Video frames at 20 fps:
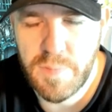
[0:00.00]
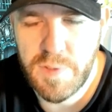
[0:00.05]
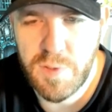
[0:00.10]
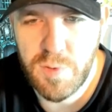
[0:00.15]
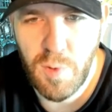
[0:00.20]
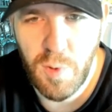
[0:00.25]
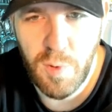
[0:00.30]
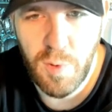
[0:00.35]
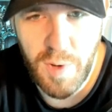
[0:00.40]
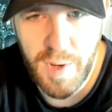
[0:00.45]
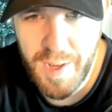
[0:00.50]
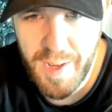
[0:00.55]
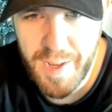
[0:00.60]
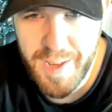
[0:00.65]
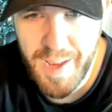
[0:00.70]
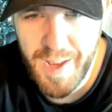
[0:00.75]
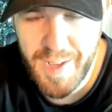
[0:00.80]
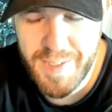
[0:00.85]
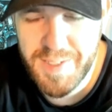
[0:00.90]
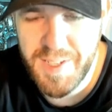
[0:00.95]
Soul Ring, I
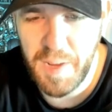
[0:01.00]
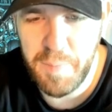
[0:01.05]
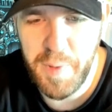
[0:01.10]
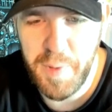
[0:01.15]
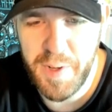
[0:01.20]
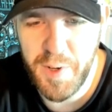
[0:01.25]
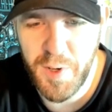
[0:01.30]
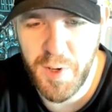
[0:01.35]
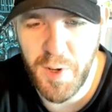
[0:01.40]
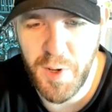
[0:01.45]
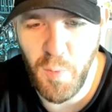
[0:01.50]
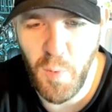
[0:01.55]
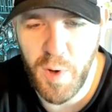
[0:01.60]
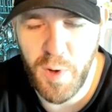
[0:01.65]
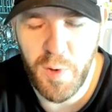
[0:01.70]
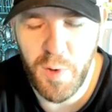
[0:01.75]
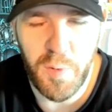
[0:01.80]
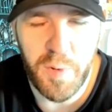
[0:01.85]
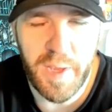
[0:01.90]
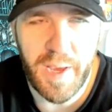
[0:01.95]
guess. I mean, you're going to want
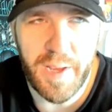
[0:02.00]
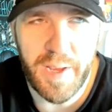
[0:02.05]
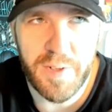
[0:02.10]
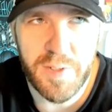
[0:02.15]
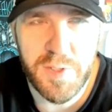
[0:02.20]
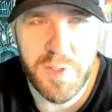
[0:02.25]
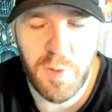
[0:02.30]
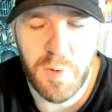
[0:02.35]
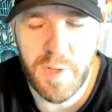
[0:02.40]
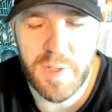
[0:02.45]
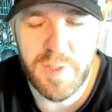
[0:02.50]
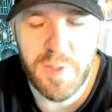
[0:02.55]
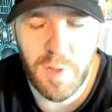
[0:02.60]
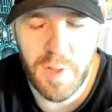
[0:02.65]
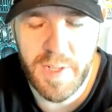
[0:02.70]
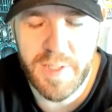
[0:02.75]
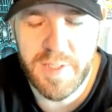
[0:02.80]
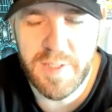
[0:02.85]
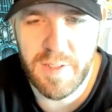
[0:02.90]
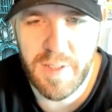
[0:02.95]
to go get your Soul Ring. So
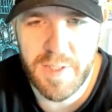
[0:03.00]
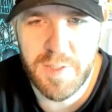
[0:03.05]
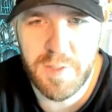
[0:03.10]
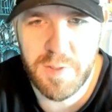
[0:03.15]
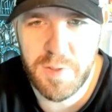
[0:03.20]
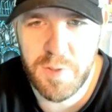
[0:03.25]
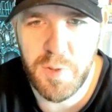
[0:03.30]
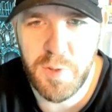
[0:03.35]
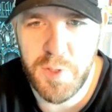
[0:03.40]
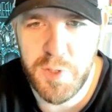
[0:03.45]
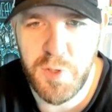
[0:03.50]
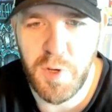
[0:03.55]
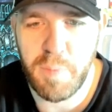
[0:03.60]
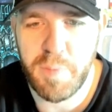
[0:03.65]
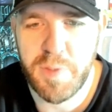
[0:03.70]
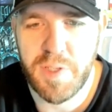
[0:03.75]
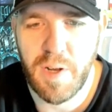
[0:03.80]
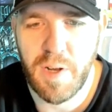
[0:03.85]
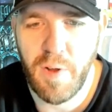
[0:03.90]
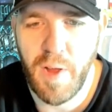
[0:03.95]
let's do the Dream
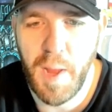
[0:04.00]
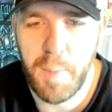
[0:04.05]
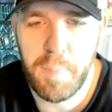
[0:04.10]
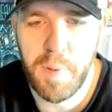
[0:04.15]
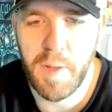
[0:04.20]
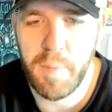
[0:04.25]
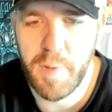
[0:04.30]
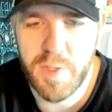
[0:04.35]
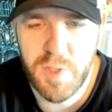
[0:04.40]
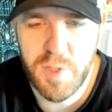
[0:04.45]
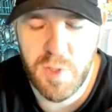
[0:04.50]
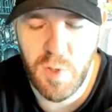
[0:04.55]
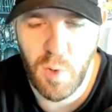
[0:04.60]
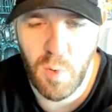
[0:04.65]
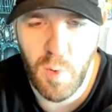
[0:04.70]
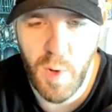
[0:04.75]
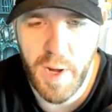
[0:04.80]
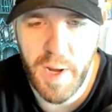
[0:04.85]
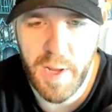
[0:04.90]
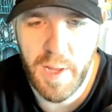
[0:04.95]
Scenario. I play my
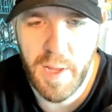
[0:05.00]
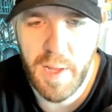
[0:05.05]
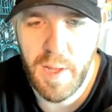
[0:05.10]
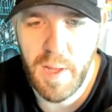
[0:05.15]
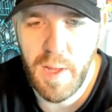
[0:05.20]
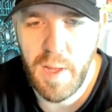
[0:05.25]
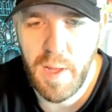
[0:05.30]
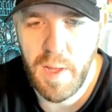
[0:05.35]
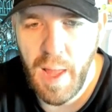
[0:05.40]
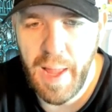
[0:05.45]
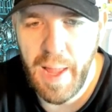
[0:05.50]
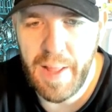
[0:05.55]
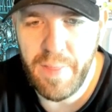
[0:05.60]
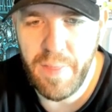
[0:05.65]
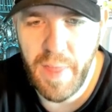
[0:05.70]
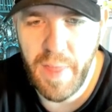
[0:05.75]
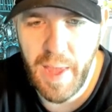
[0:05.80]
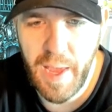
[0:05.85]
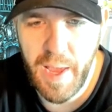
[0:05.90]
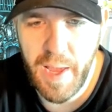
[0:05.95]
Soul Ring,
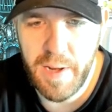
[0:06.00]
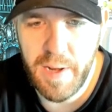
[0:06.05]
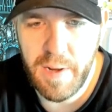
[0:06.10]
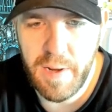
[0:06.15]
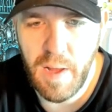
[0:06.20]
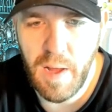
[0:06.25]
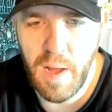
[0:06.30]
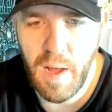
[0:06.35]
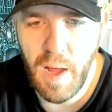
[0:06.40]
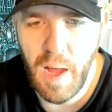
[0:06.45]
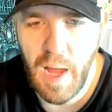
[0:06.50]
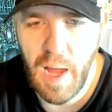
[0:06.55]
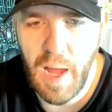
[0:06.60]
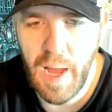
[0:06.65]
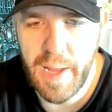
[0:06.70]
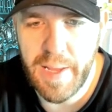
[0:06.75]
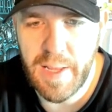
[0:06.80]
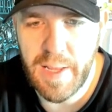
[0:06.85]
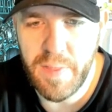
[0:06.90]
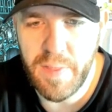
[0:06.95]
and then
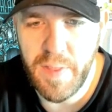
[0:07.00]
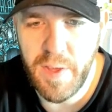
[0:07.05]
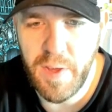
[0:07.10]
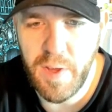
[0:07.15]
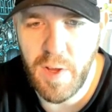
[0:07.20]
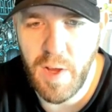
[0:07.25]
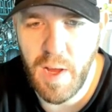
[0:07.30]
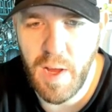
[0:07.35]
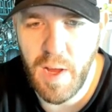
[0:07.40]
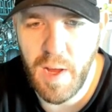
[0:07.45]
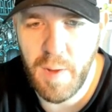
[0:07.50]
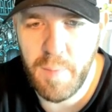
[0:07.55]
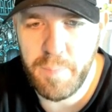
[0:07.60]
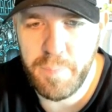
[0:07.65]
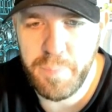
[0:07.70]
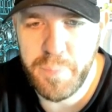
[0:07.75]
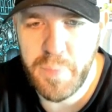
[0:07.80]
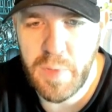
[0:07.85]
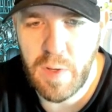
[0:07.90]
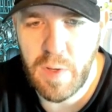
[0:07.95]
I get the
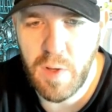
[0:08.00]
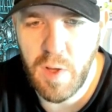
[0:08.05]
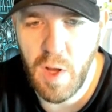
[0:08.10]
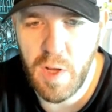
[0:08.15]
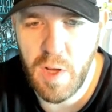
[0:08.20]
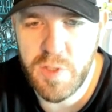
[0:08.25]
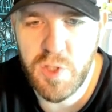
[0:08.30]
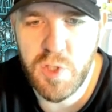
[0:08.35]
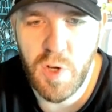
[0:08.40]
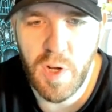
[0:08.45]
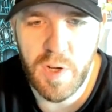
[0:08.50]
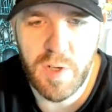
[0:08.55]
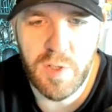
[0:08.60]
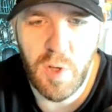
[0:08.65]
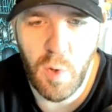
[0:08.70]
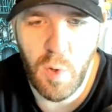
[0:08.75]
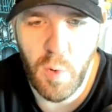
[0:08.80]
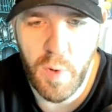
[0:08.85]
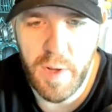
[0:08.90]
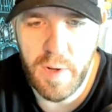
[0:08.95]
Construct
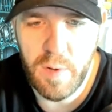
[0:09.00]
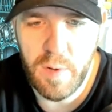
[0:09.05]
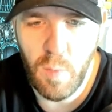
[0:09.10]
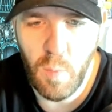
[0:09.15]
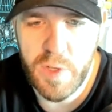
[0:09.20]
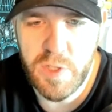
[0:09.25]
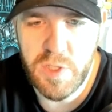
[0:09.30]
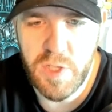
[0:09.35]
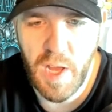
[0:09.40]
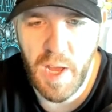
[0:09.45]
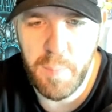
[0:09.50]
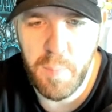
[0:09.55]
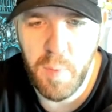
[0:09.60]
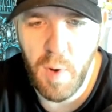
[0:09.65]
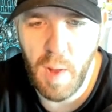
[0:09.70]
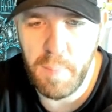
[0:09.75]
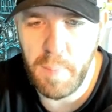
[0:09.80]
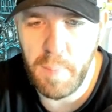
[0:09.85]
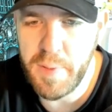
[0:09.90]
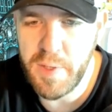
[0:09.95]
token, which I
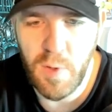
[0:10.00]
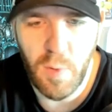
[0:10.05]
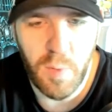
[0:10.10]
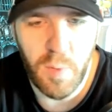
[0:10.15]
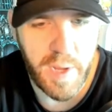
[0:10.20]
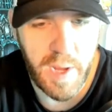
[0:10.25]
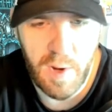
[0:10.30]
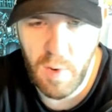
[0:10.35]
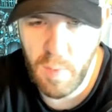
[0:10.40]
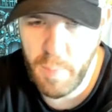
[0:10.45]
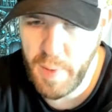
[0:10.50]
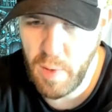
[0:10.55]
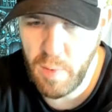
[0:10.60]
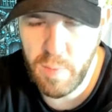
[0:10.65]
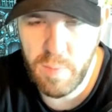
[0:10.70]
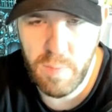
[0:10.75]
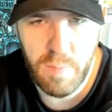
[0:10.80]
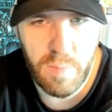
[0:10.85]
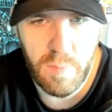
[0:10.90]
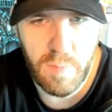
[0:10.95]
probably don't care
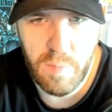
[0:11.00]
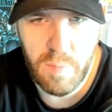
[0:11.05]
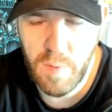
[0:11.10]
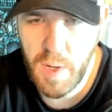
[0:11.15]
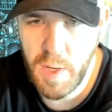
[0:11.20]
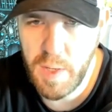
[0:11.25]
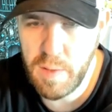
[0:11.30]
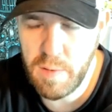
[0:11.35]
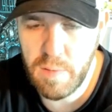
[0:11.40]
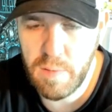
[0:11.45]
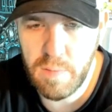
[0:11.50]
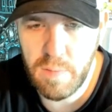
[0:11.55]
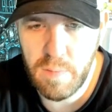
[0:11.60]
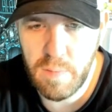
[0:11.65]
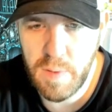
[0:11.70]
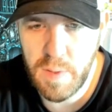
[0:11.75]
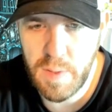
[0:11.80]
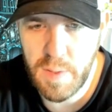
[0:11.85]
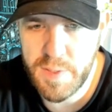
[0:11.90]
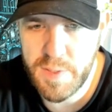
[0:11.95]
about, right?
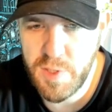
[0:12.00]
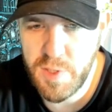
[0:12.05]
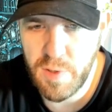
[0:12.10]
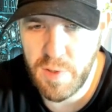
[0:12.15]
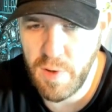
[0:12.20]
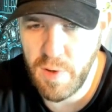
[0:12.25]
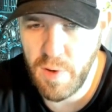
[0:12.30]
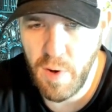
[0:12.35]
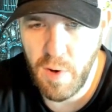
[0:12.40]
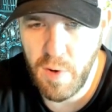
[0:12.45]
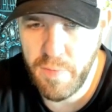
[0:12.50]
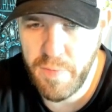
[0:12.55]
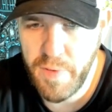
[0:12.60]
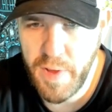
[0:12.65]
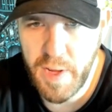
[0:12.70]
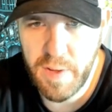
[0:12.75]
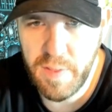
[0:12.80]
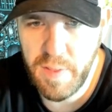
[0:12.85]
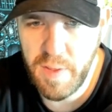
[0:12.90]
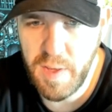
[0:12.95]
Unless you're in an
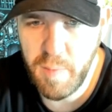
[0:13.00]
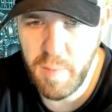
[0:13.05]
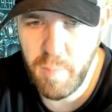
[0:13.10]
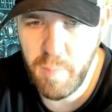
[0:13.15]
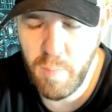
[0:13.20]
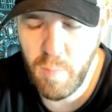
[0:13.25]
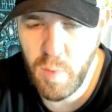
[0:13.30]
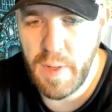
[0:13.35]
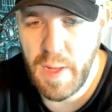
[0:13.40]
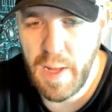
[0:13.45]
artifact theme.